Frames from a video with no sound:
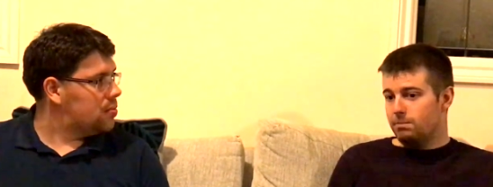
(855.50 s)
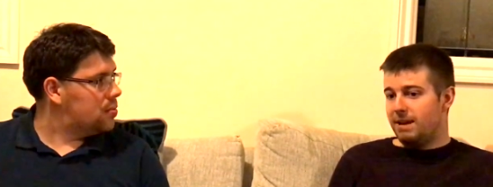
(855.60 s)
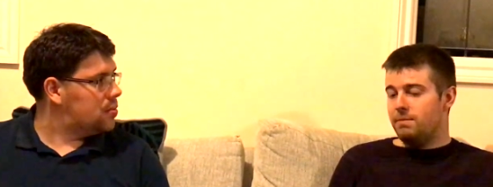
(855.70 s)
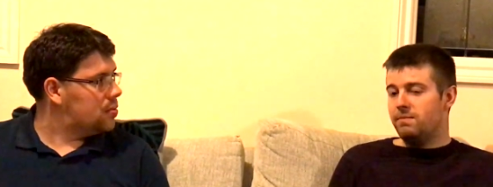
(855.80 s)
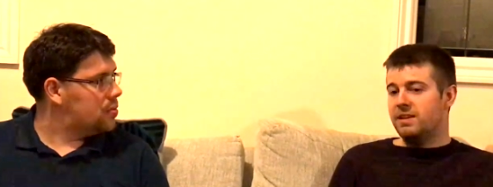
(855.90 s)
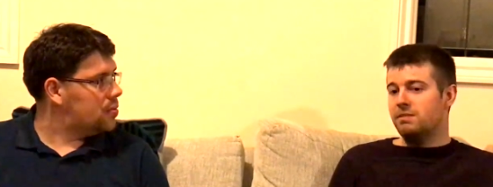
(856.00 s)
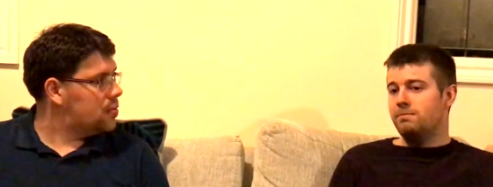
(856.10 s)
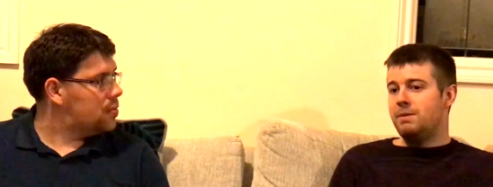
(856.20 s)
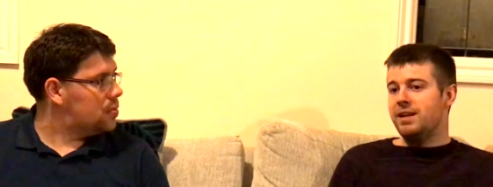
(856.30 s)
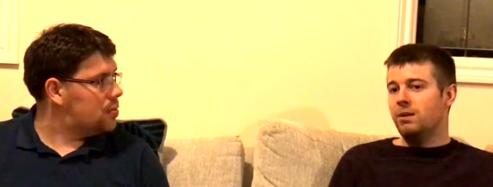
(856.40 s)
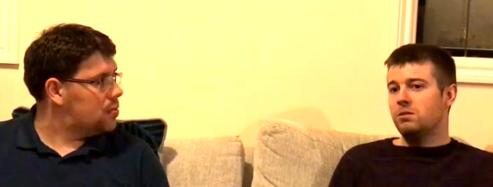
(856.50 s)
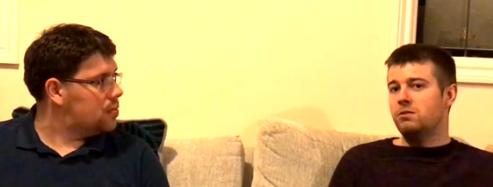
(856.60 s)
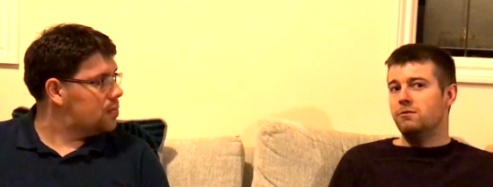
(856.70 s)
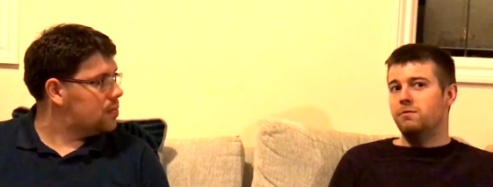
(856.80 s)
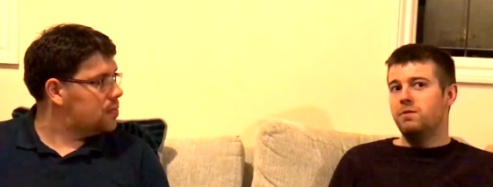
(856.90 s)
Speaker 1: maybe there's maybe a
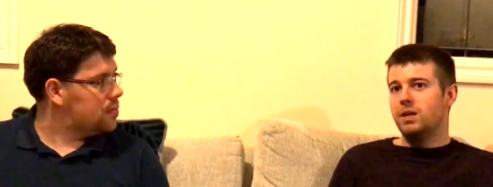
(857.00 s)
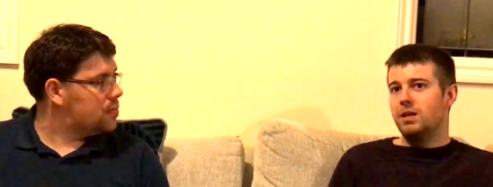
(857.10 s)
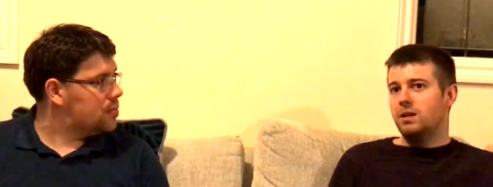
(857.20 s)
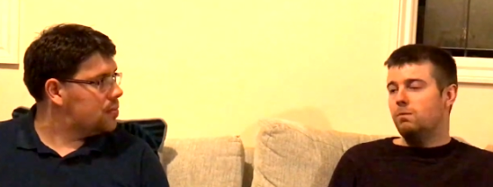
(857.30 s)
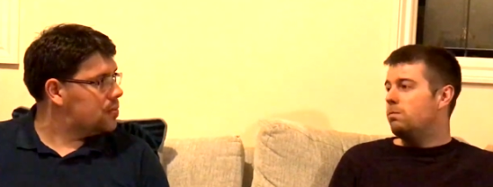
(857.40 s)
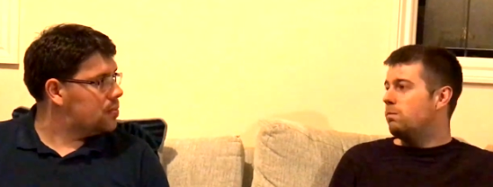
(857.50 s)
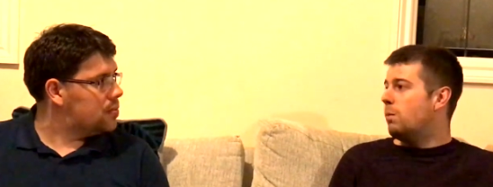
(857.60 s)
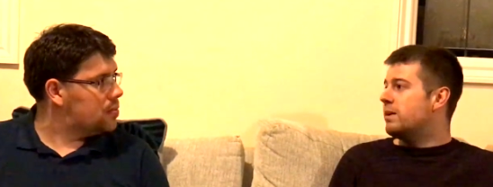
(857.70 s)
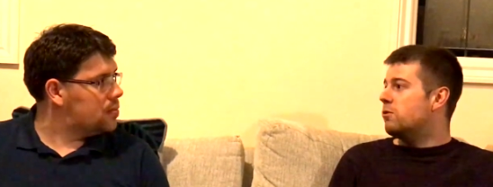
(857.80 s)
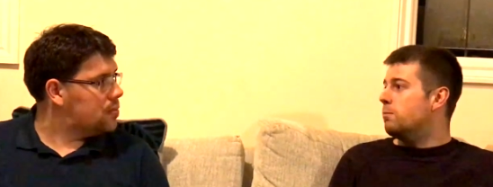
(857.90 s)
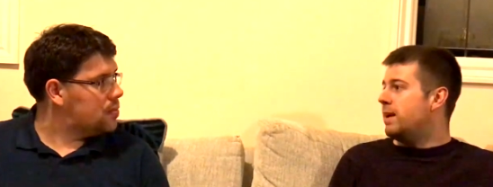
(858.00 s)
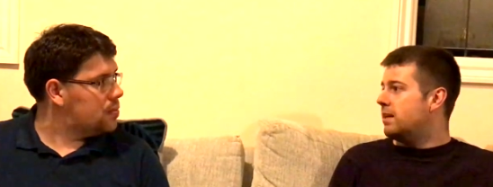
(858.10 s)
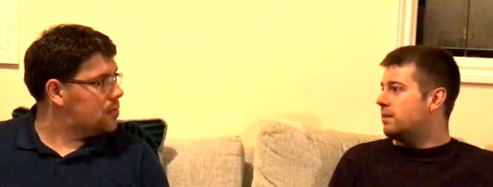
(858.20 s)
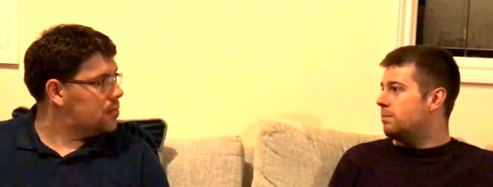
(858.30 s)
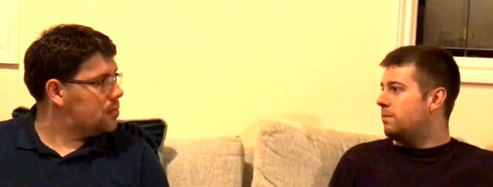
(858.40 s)
lot of what we call
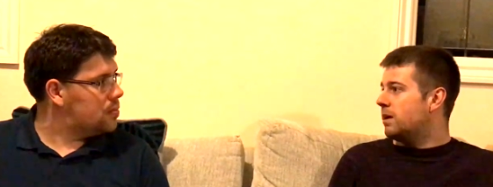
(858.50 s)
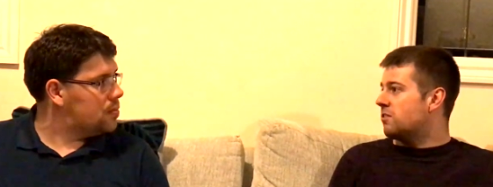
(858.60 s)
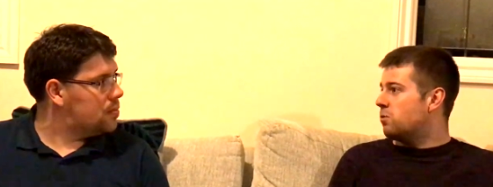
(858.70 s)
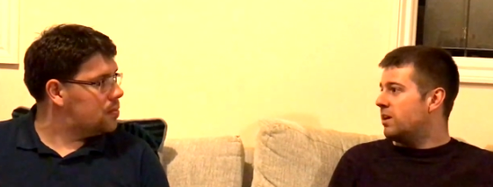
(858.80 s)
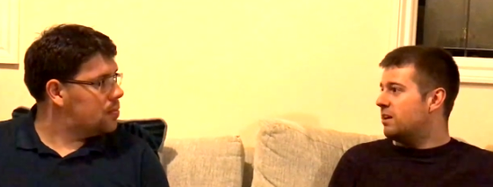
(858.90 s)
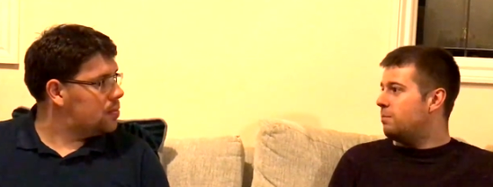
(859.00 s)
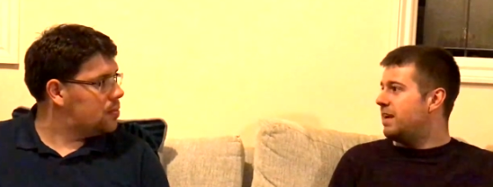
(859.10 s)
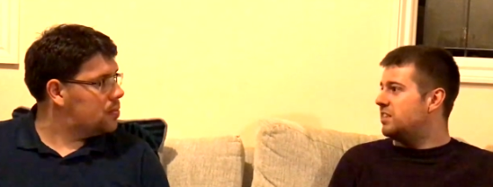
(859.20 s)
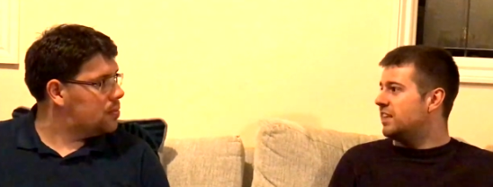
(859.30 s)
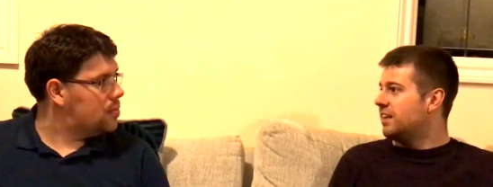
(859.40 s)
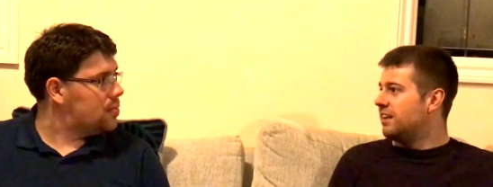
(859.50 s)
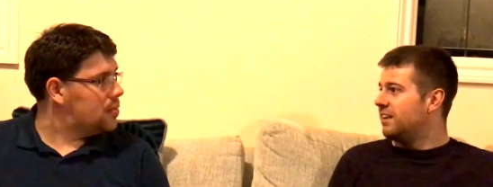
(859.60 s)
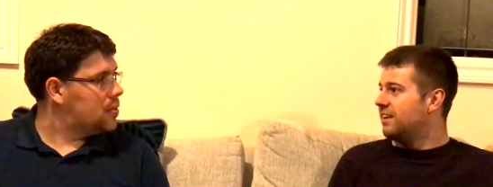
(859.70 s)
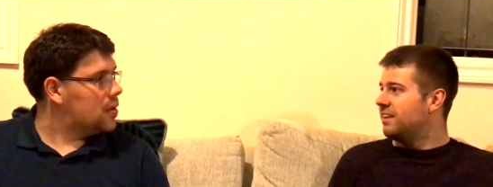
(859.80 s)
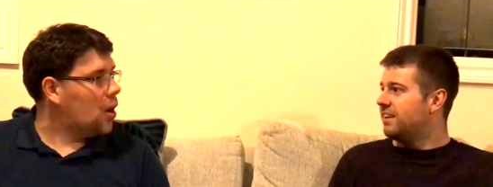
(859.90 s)
bit can i swear bitching
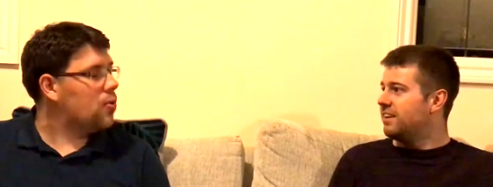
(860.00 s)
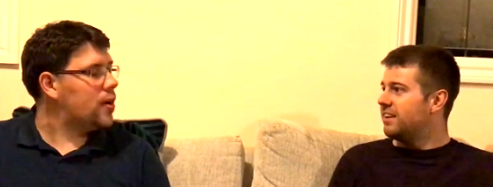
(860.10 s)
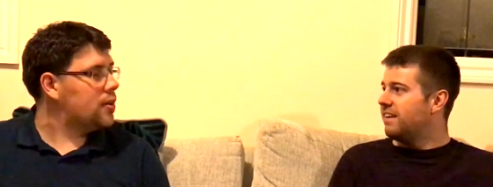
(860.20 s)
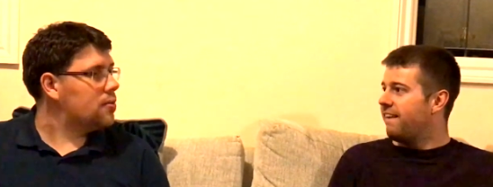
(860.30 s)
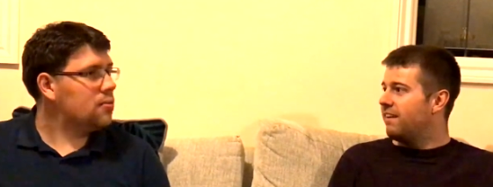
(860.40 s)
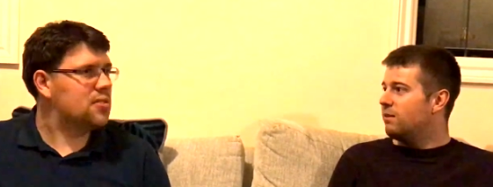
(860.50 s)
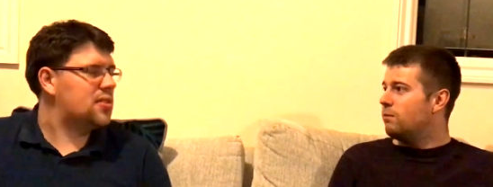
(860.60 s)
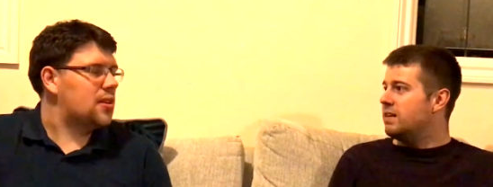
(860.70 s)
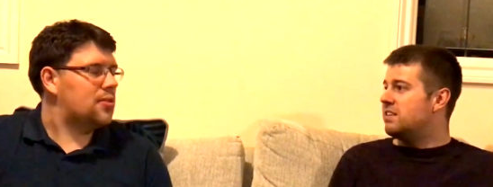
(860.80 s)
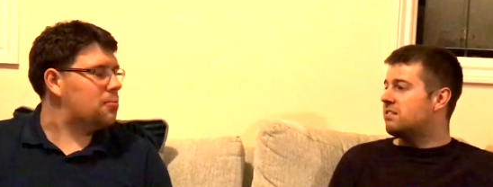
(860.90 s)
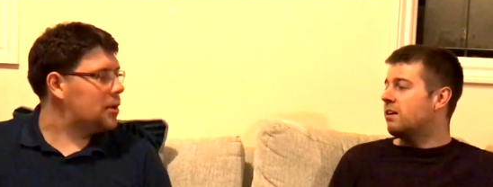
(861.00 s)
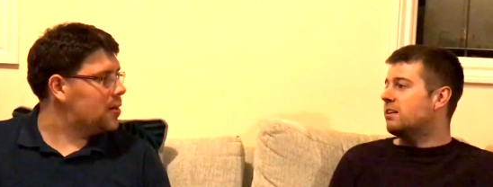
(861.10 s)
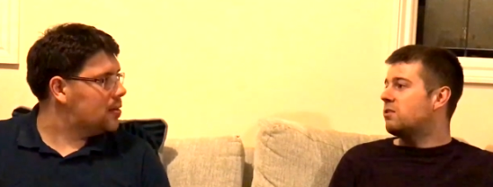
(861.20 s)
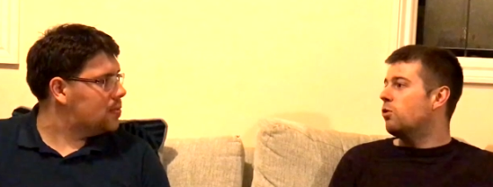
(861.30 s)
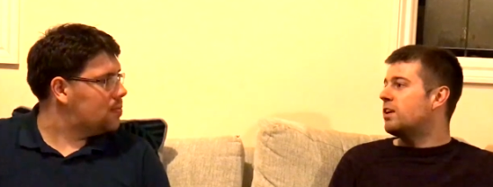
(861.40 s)
Oh right. What's which is
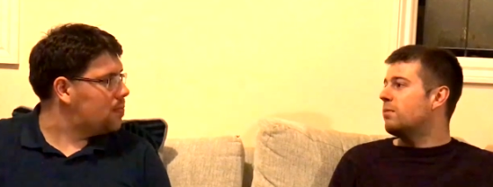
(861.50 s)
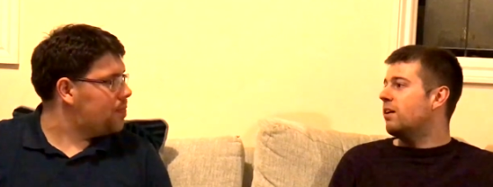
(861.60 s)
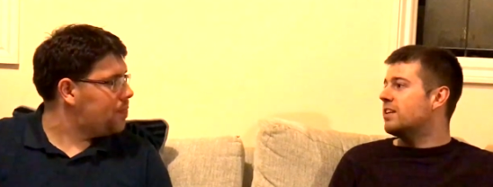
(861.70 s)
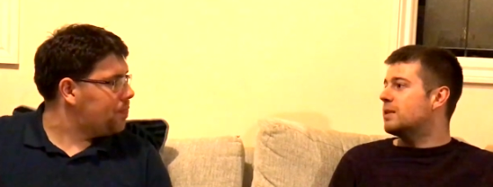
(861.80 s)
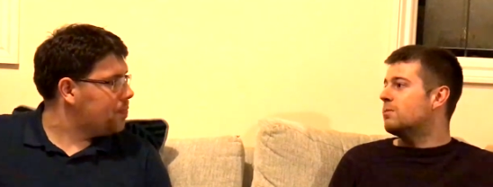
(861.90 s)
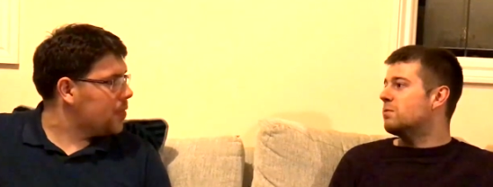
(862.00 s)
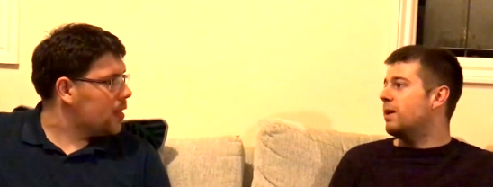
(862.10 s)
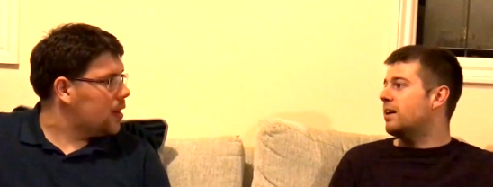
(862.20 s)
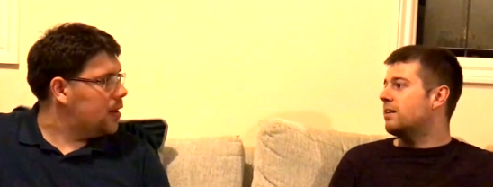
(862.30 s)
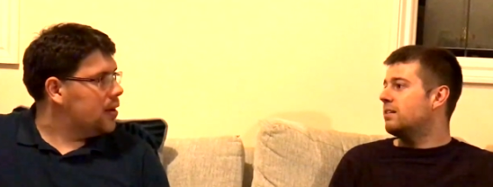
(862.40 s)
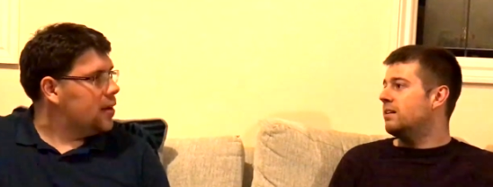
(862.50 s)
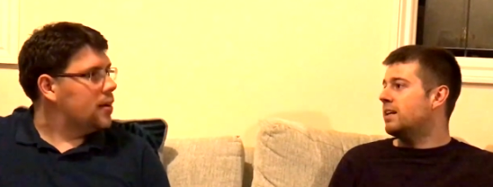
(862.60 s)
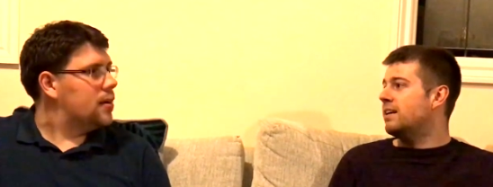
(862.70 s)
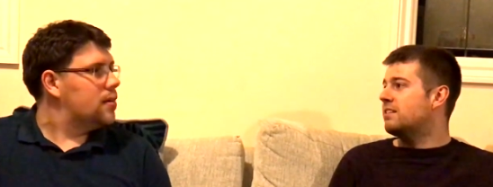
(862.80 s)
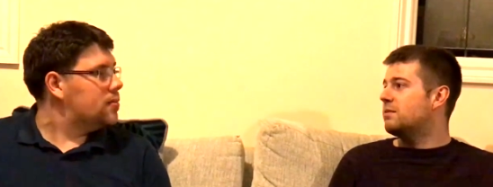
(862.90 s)
like talking behind someone's back,
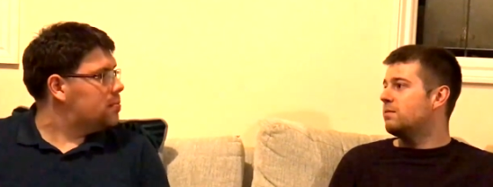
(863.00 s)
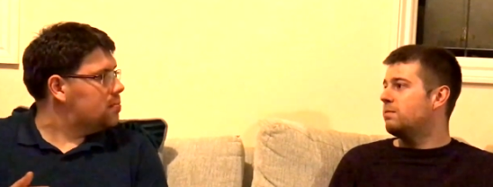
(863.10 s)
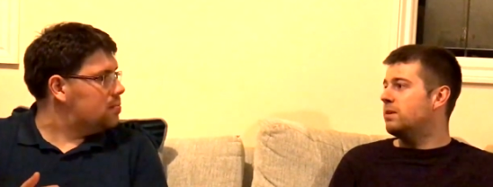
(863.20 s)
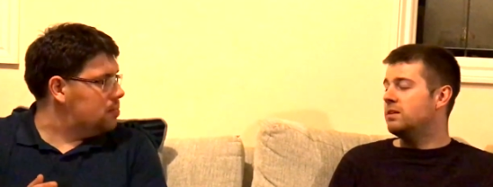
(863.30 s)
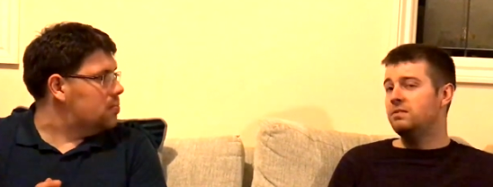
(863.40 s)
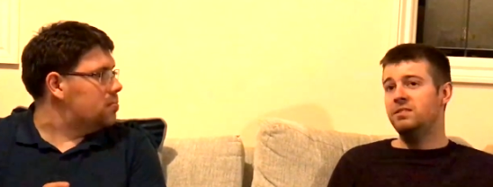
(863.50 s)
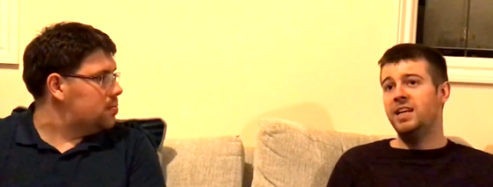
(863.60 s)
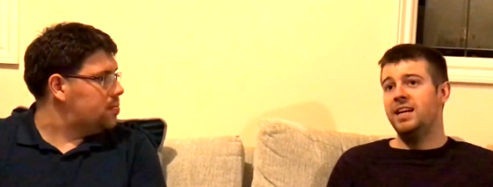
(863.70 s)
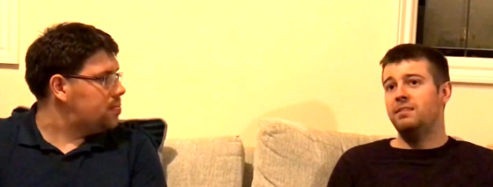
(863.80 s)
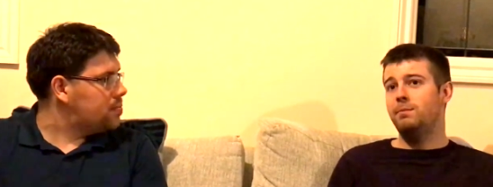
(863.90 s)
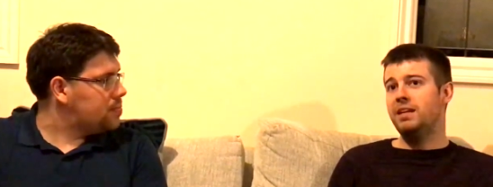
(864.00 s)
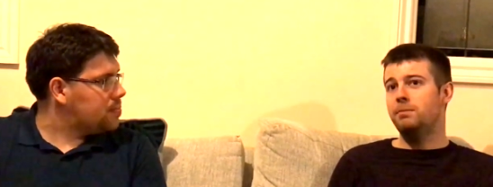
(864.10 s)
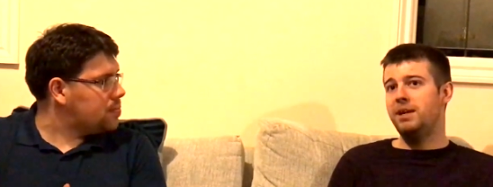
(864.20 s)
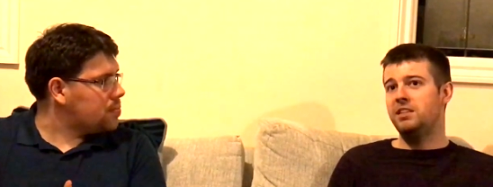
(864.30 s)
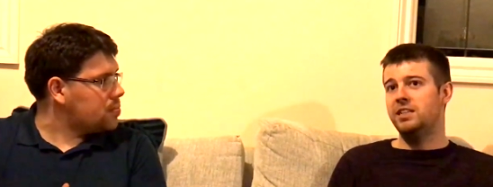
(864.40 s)
I guess. Uh, hmm. yeah,
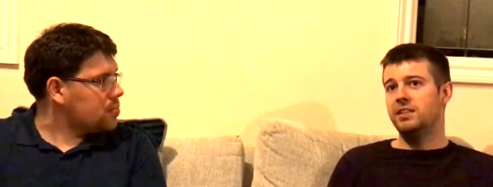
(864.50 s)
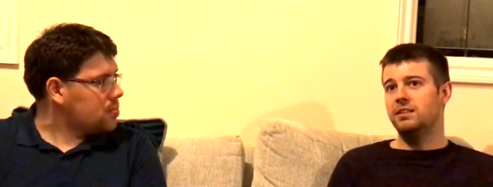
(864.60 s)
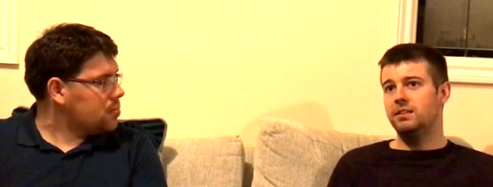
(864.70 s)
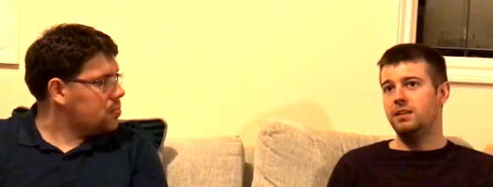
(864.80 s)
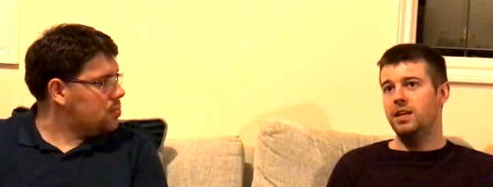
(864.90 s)
bitching.